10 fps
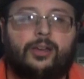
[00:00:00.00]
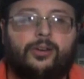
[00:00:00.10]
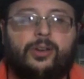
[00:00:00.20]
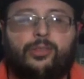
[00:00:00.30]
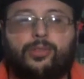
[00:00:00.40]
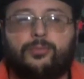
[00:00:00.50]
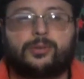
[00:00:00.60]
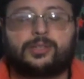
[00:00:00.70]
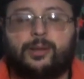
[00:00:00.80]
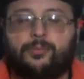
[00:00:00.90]
underneath him
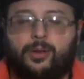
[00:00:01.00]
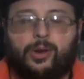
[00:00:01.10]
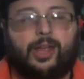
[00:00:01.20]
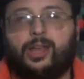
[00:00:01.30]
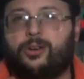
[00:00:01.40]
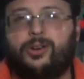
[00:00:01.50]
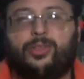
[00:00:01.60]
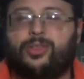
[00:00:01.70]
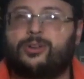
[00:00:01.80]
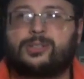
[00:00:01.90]
or hanging
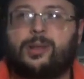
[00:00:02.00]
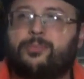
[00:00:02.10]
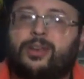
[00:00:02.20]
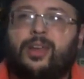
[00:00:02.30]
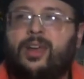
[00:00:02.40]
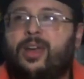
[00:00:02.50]
underneath it or something.